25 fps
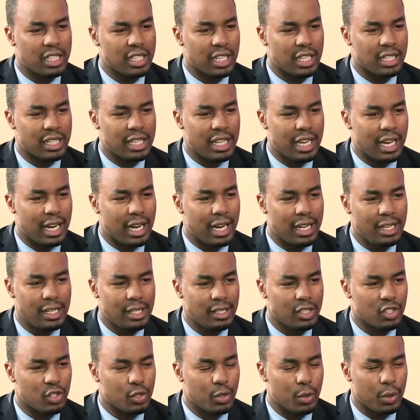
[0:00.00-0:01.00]
at, at their
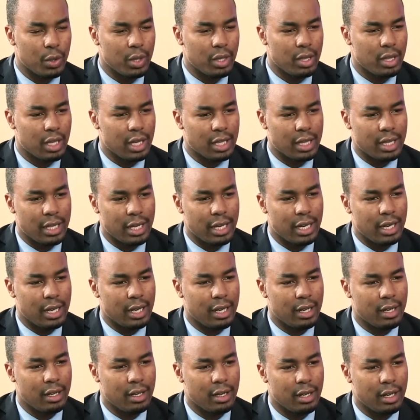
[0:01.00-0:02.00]
earnings growth, at
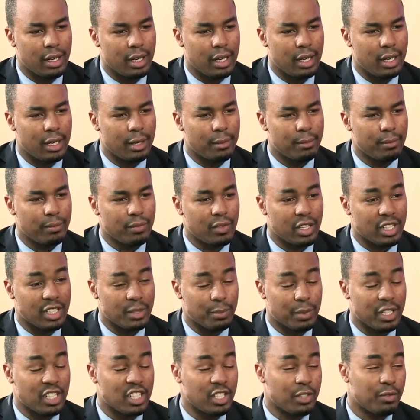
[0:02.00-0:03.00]
their um,
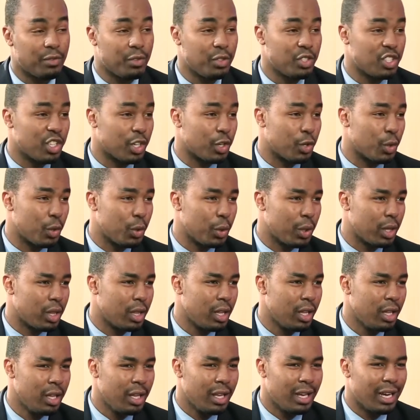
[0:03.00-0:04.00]
expected future growth,
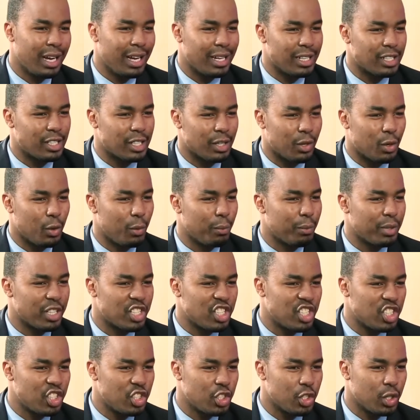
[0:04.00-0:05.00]
at
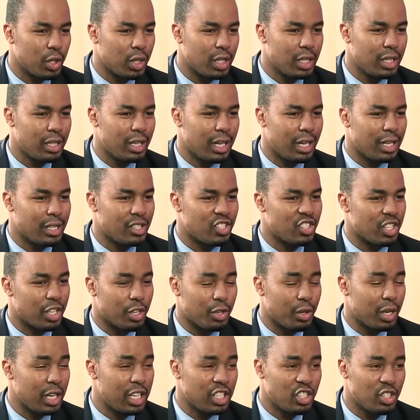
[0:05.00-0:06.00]
competition, at
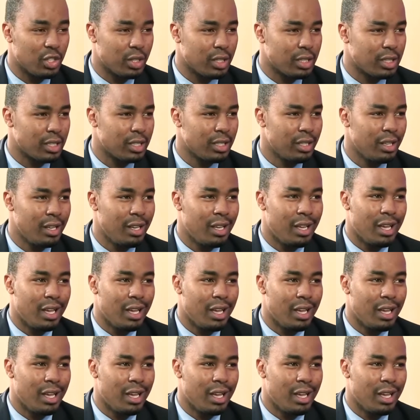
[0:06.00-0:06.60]
regulations,